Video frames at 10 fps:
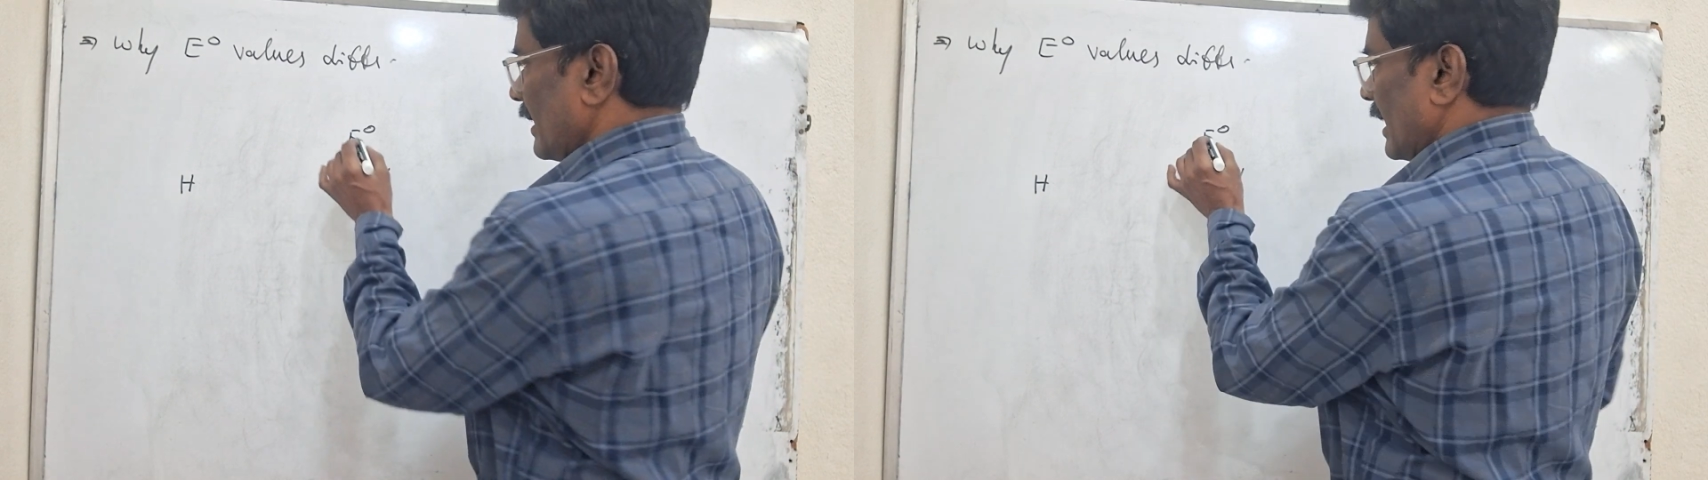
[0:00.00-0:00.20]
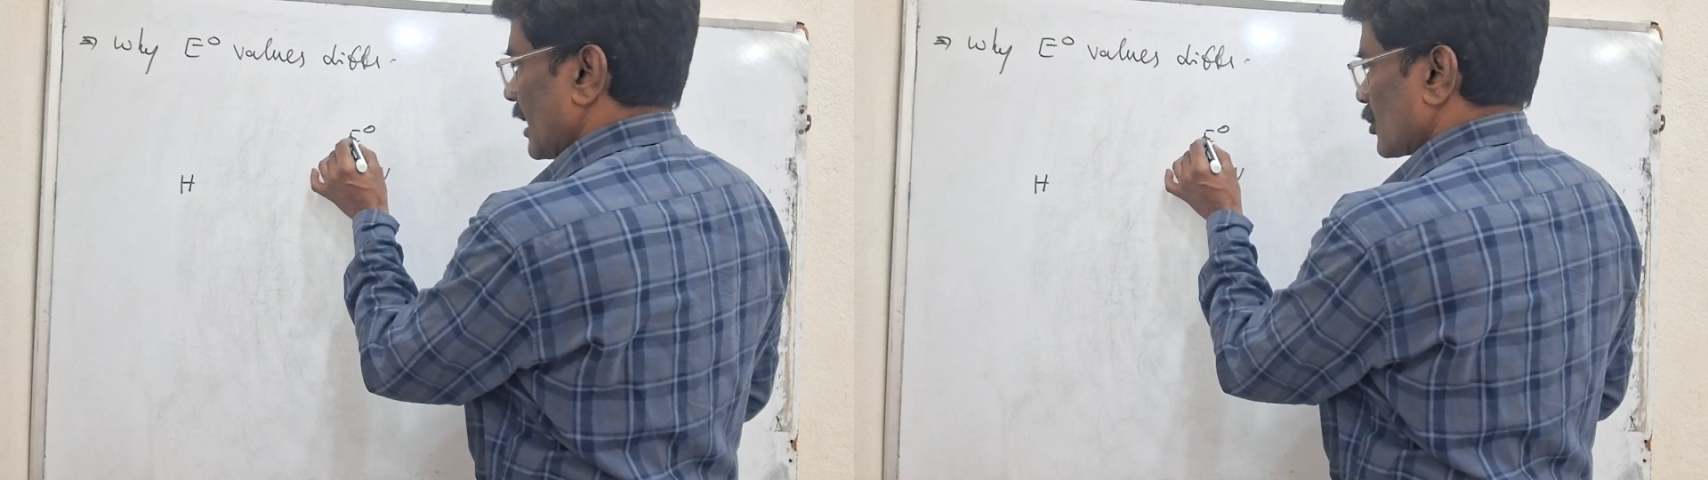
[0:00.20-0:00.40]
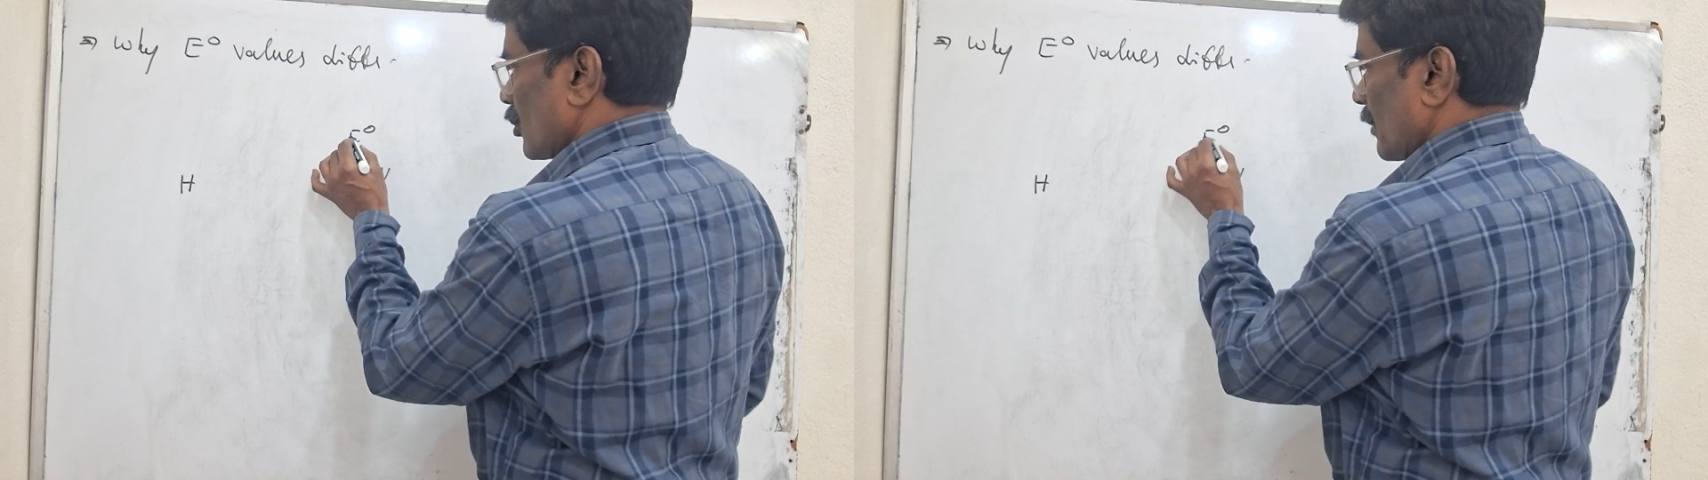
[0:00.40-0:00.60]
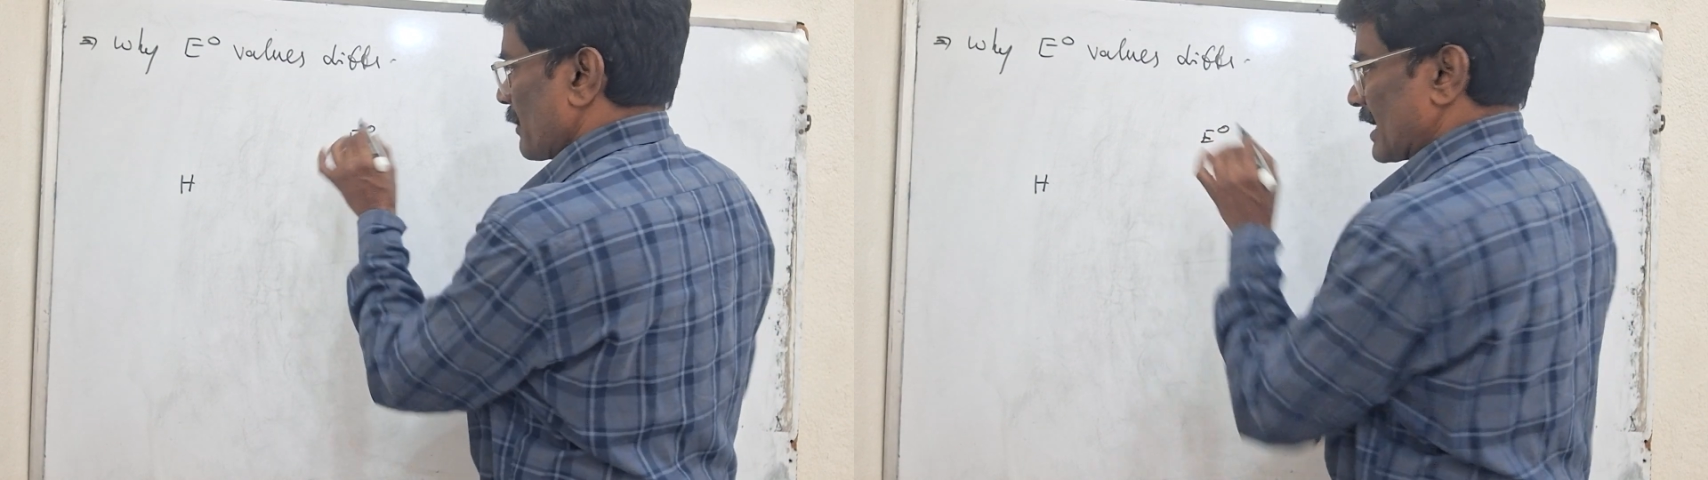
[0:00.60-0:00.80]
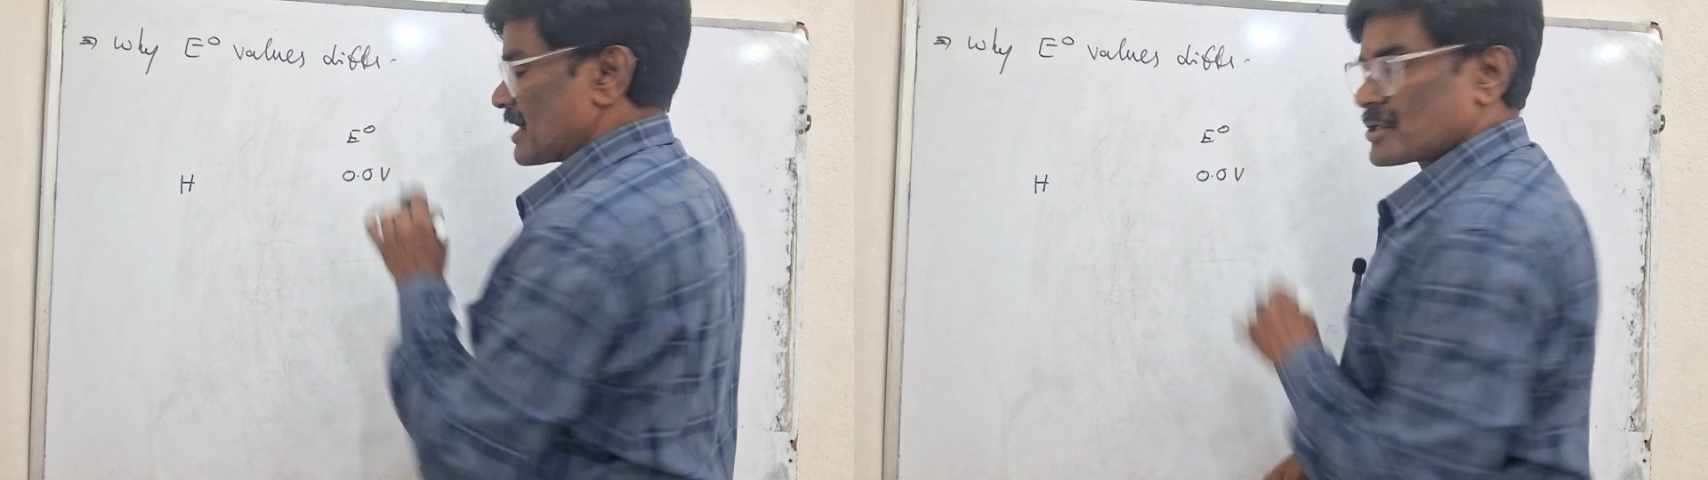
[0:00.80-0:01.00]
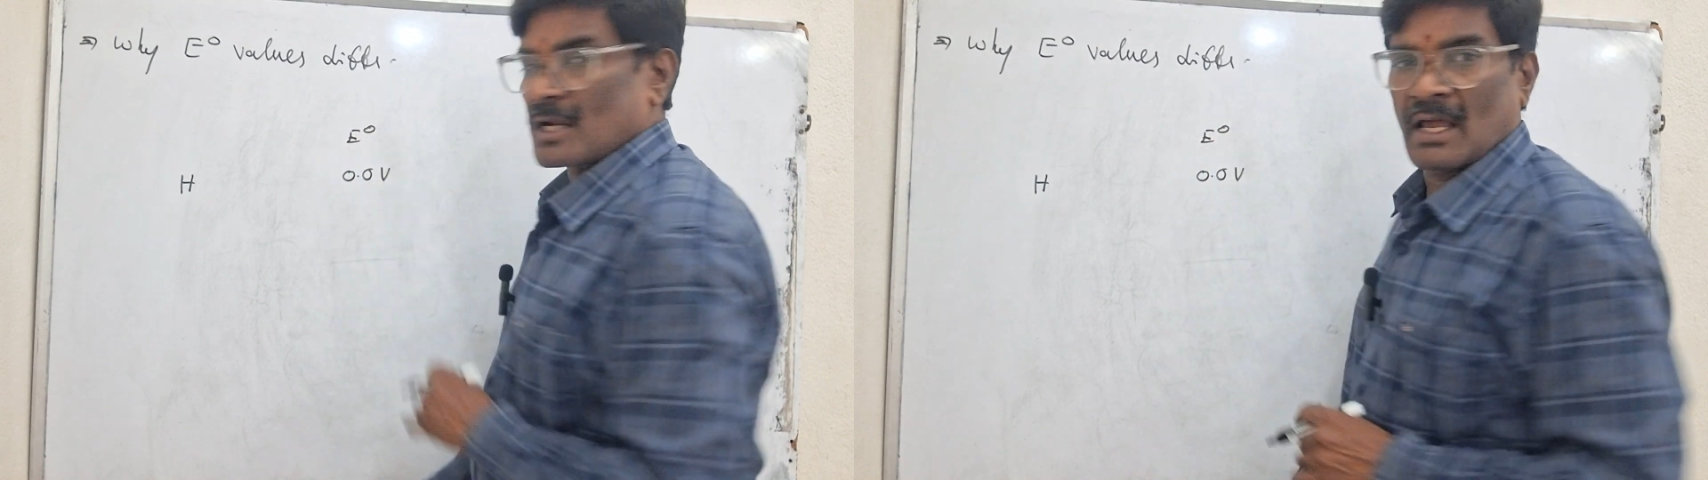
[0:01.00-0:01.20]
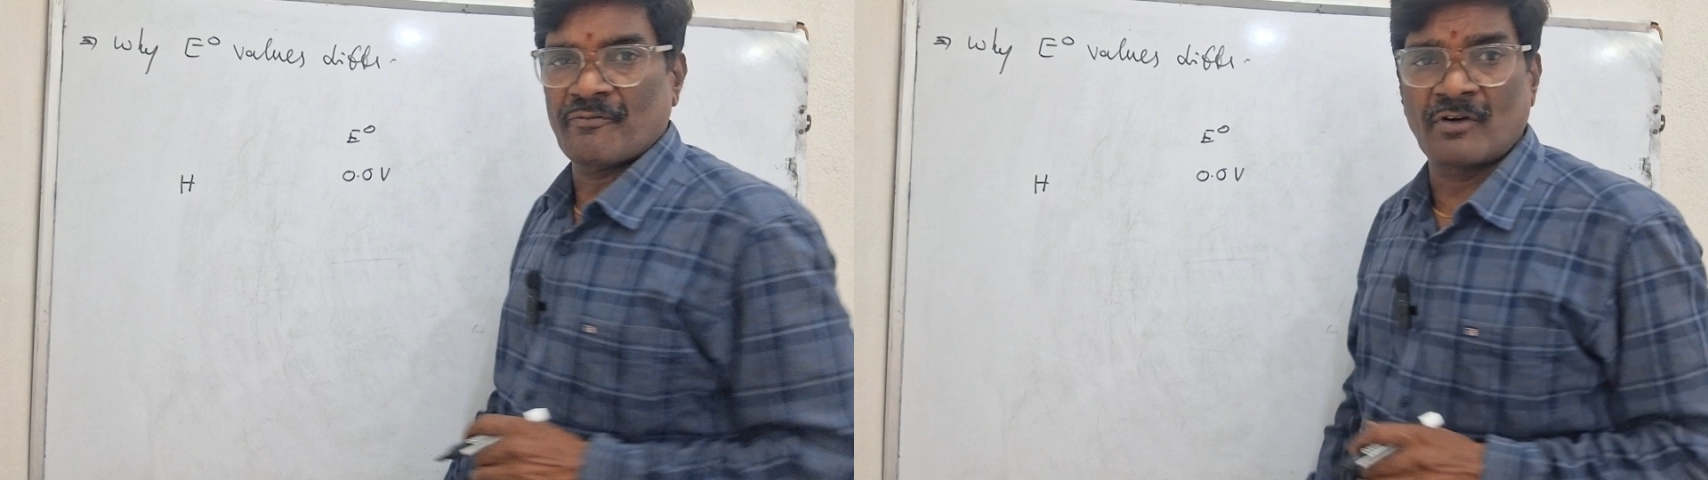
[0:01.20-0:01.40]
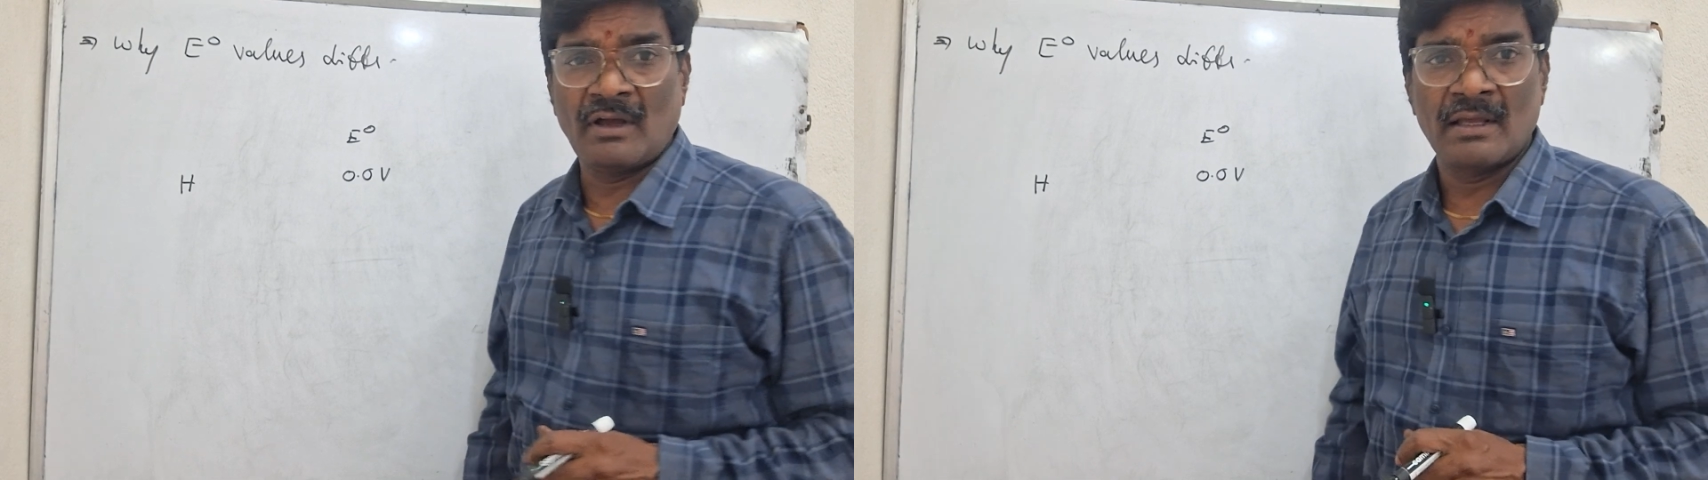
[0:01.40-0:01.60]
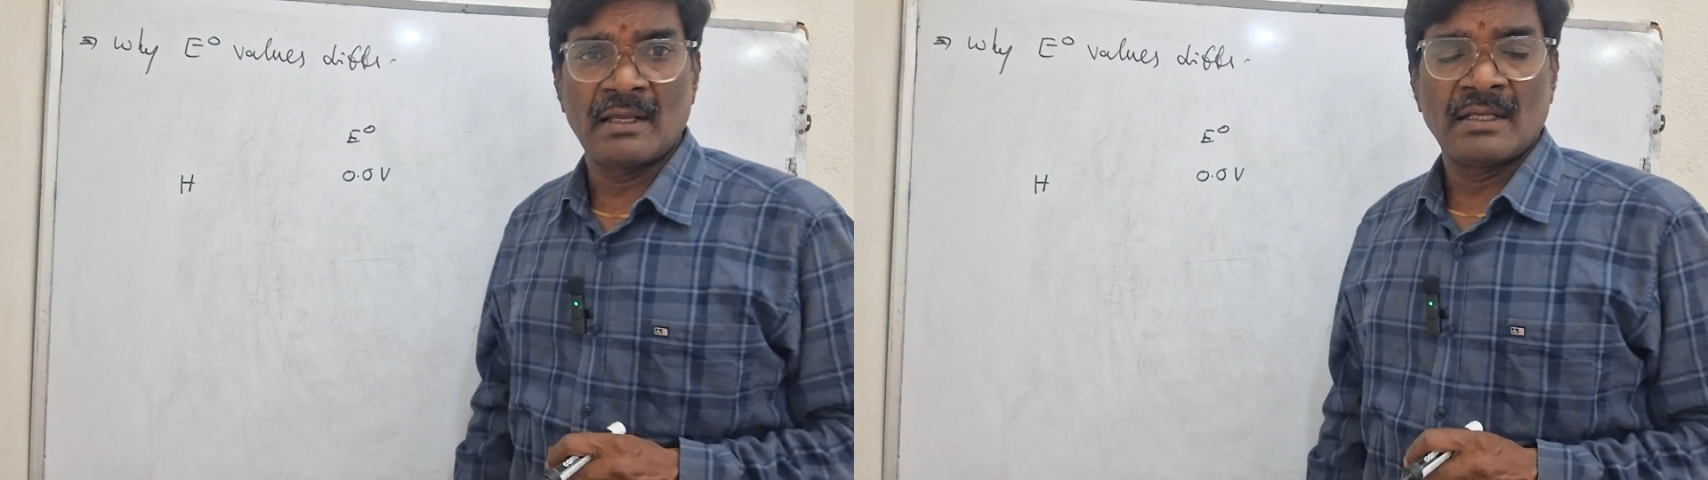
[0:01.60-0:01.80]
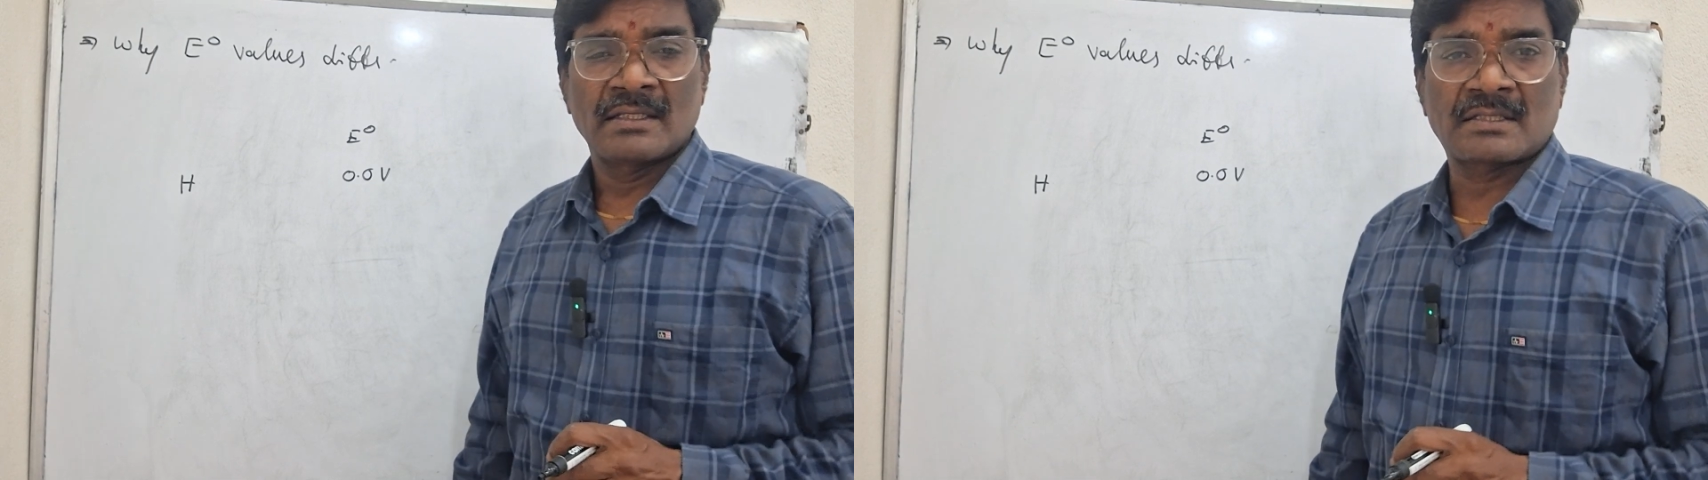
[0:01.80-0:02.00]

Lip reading: Electrode potential of